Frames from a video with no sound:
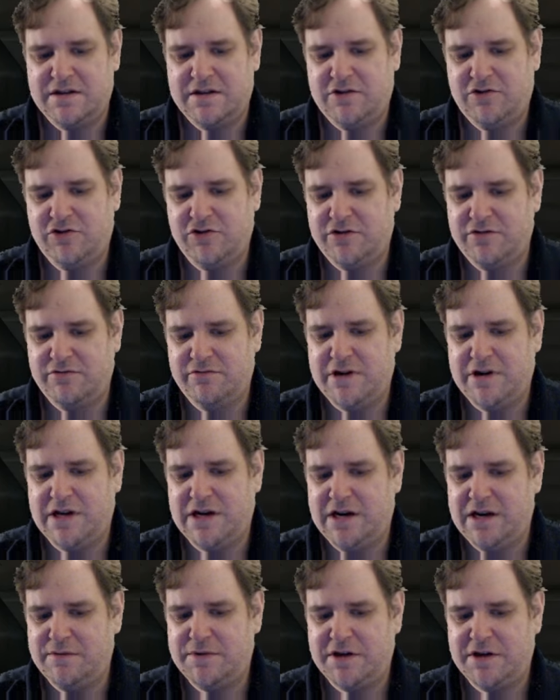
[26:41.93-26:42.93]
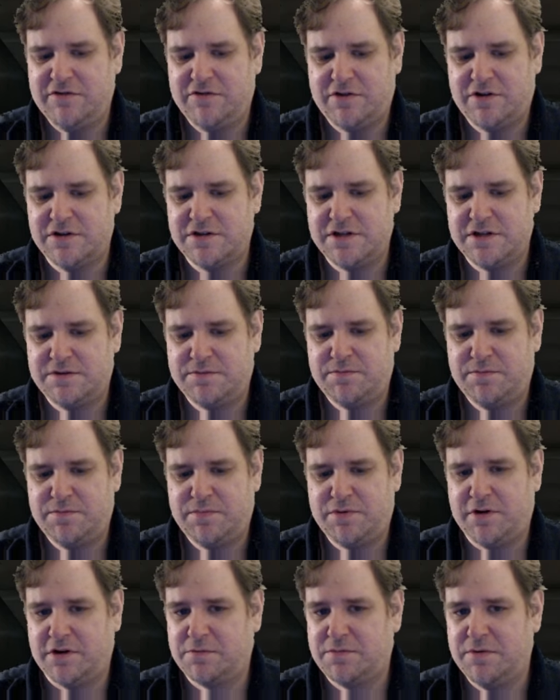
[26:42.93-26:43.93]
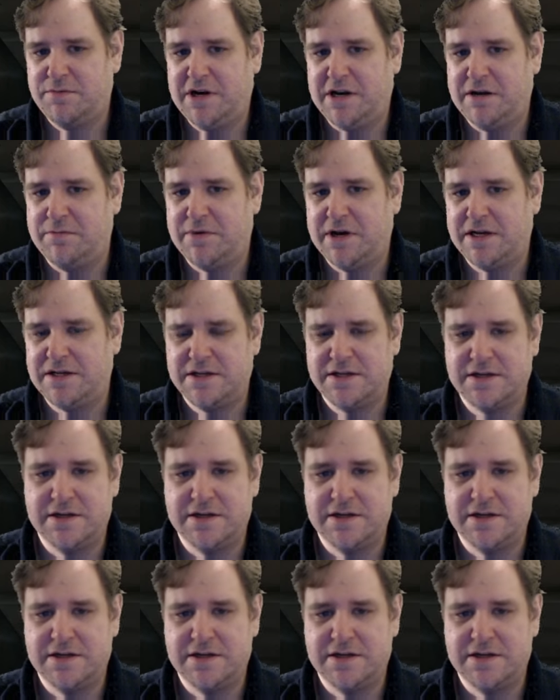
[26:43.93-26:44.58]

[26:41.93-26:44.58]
Shouldn't really be, because it's proc per minute based,